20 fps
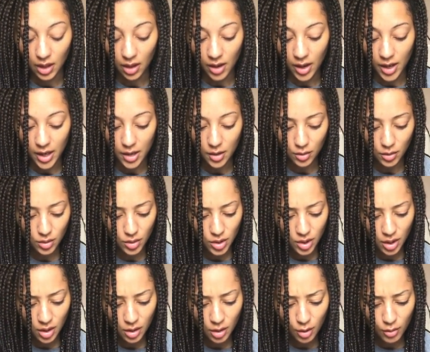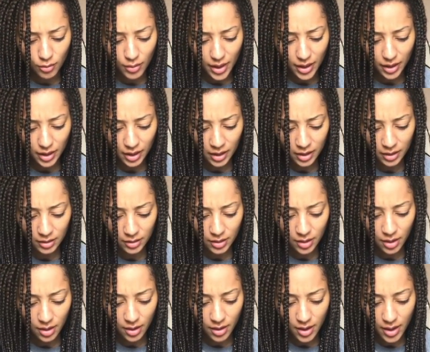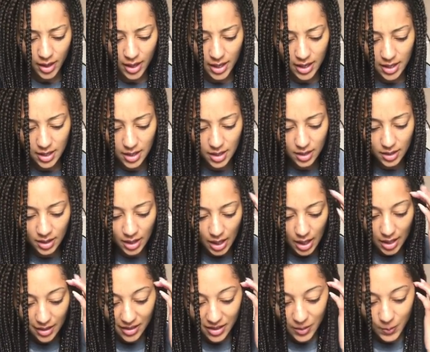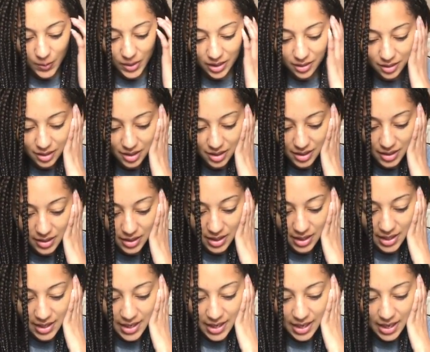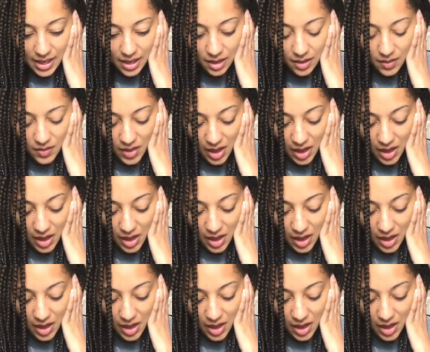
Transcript: I also recognise Spin City,